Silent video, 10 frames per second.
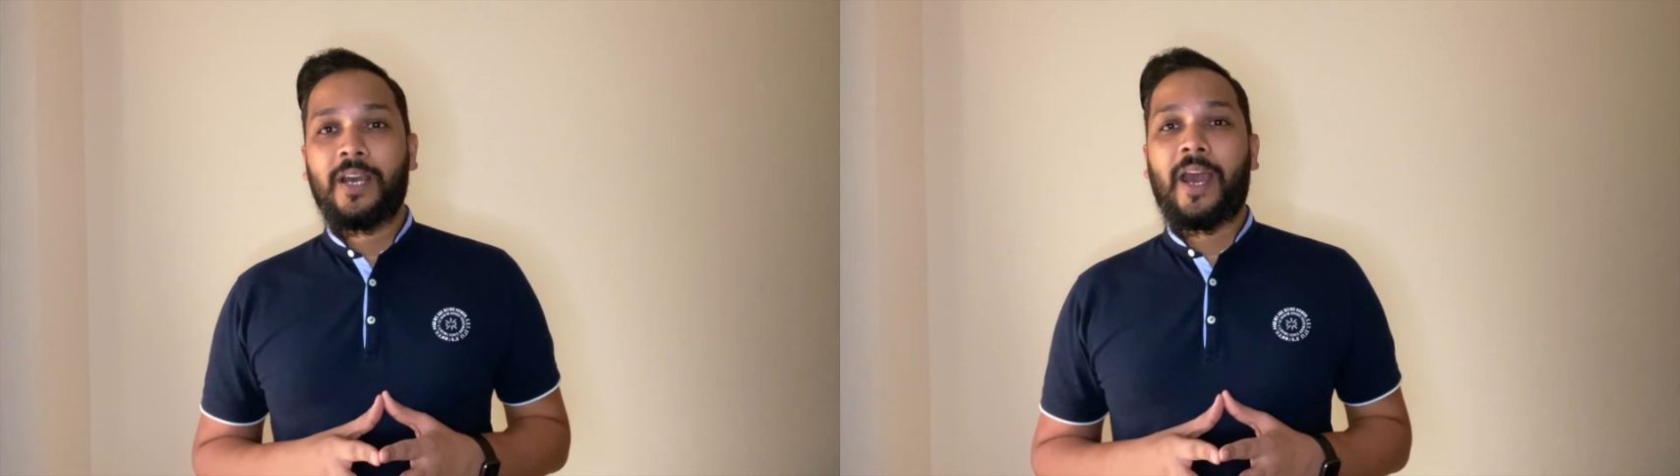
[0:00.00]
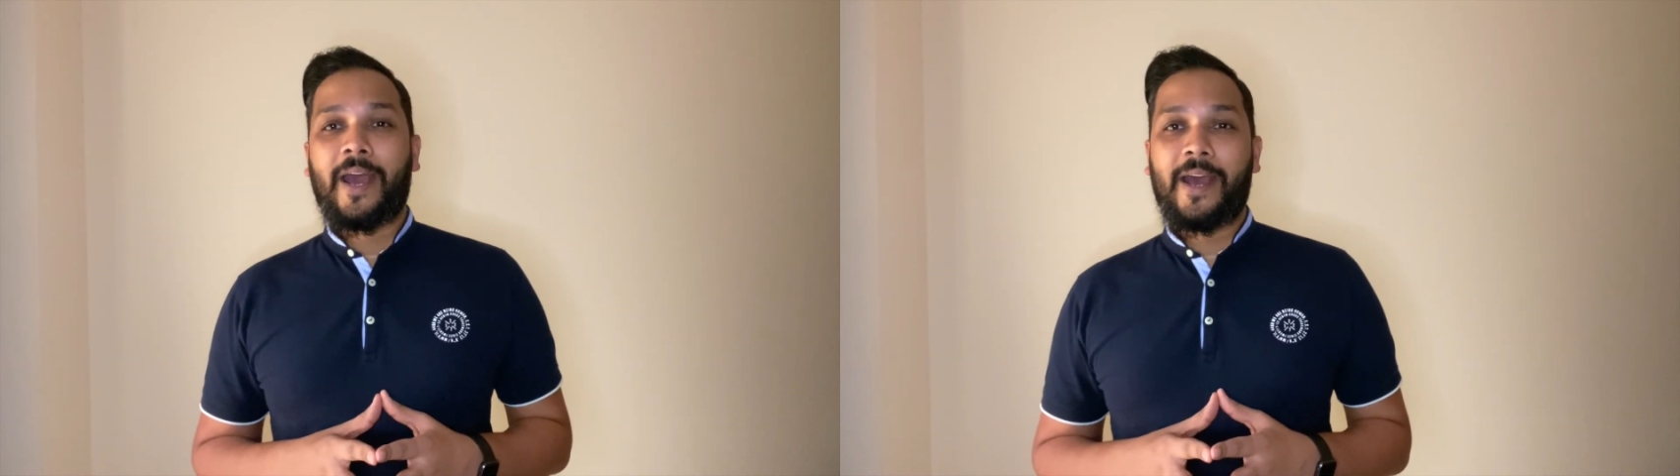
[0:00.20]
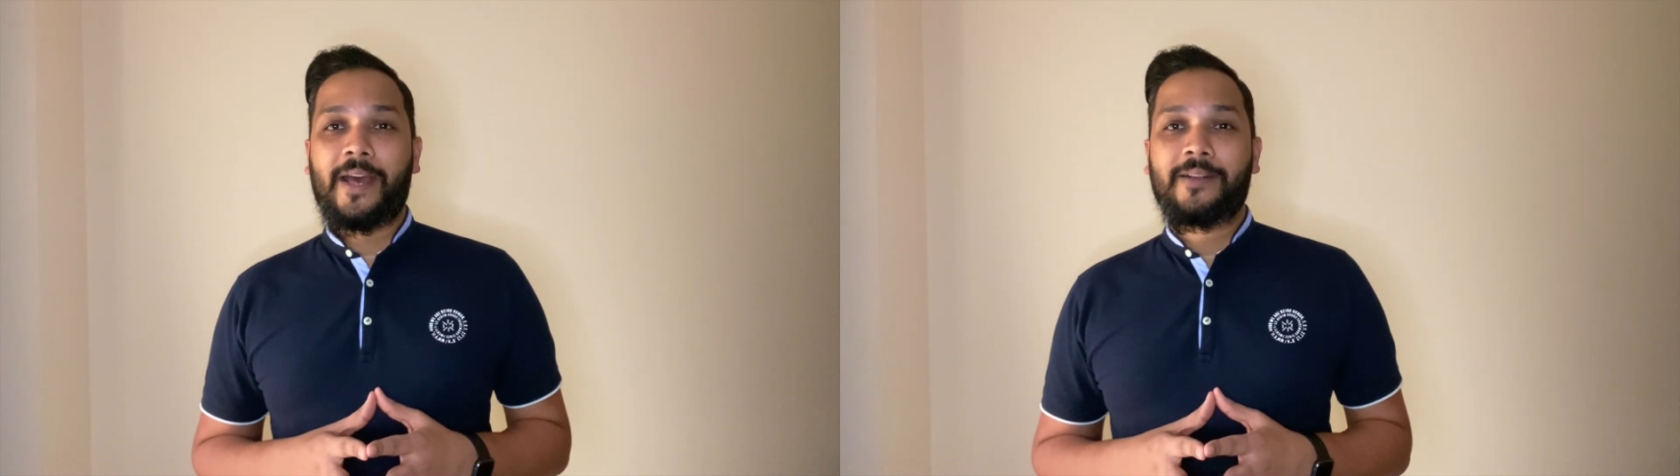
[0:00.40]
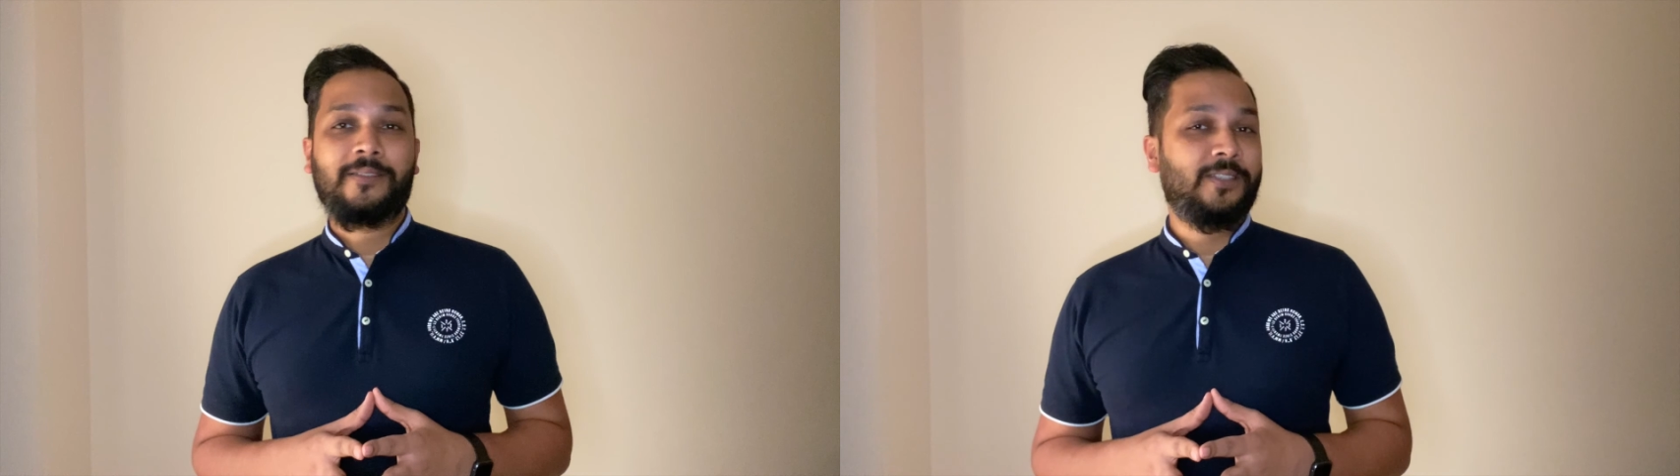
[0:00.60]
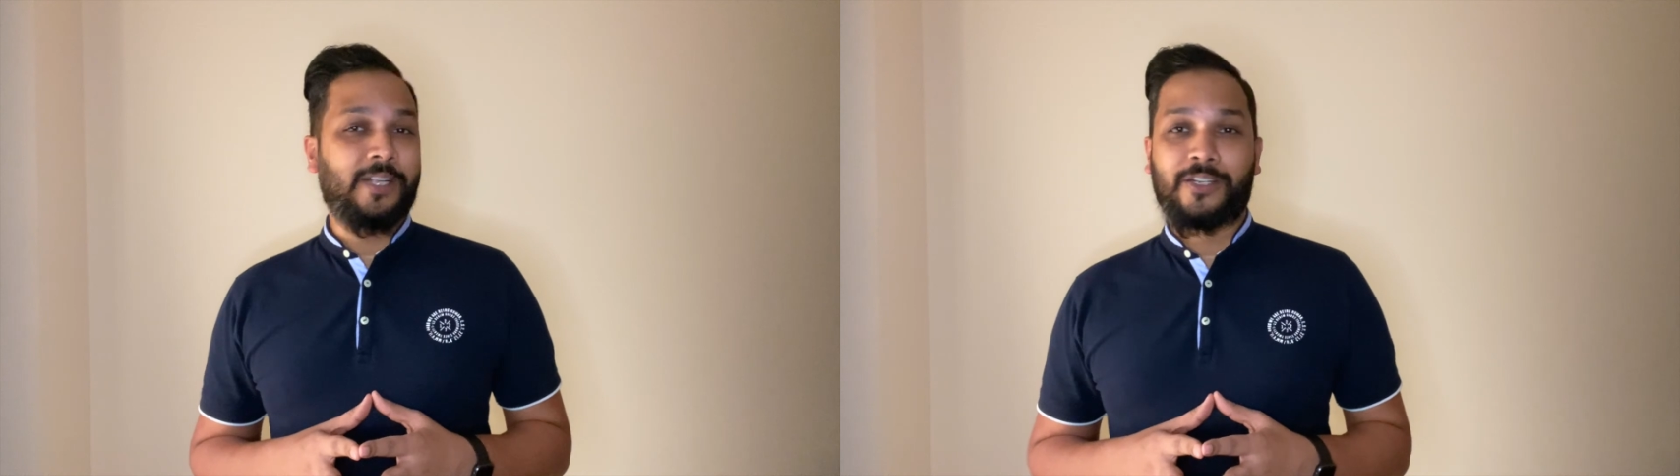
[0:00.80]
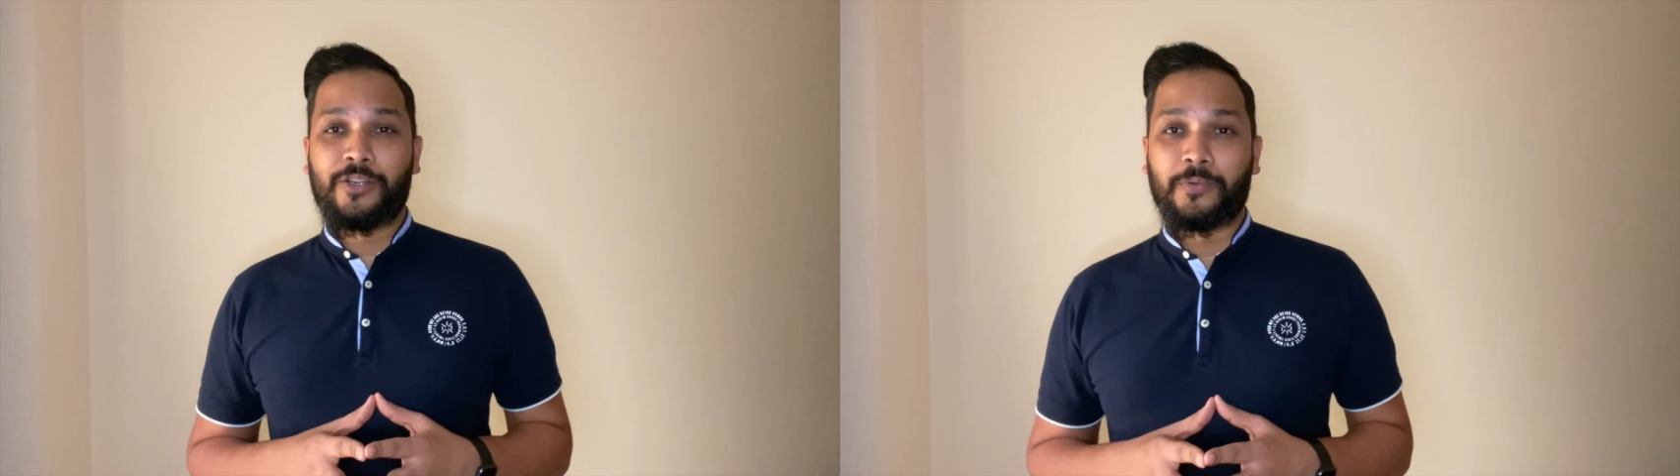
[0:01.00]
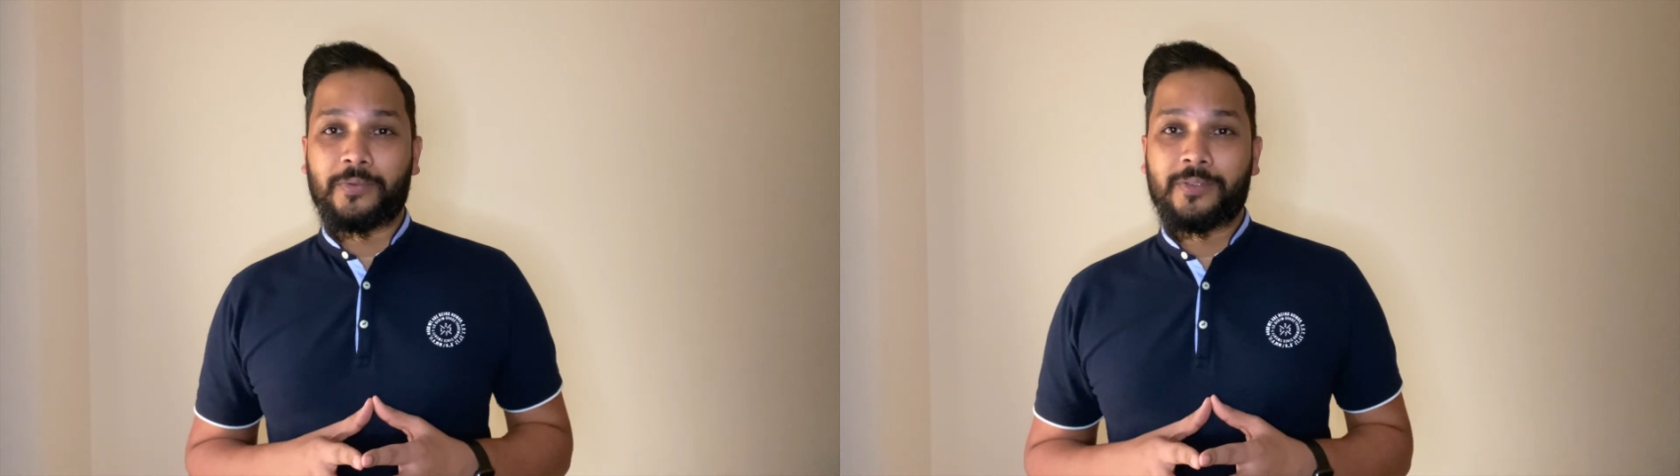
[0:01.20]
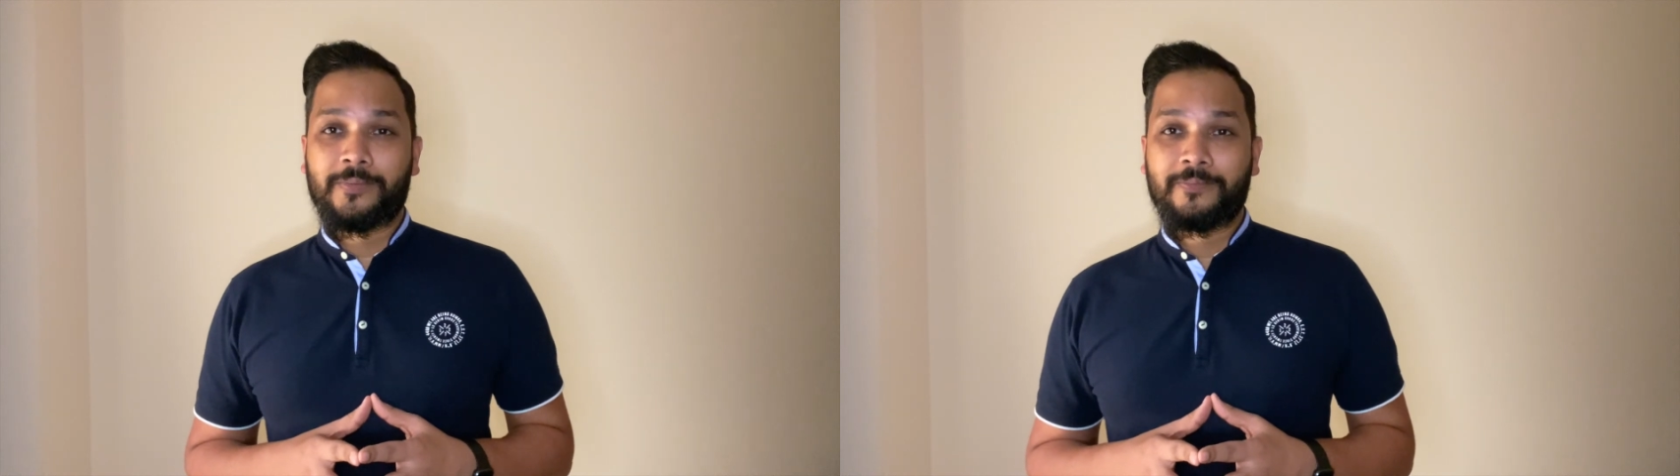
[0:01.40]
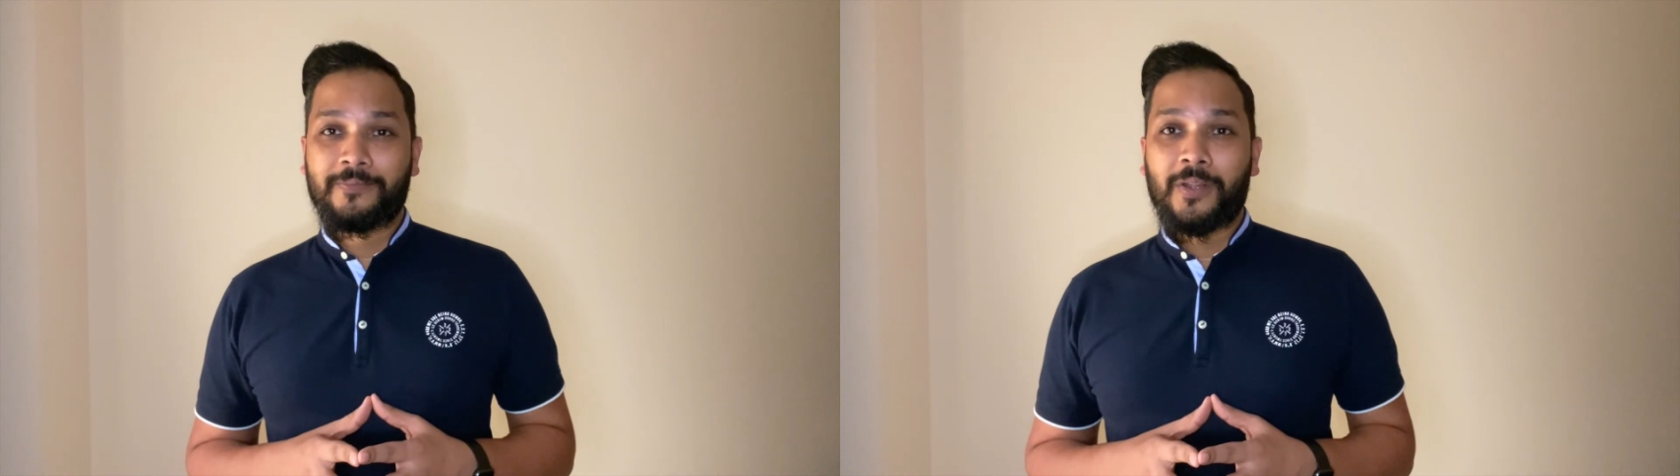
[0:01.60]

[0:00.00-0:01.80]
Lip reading: and stay tuned.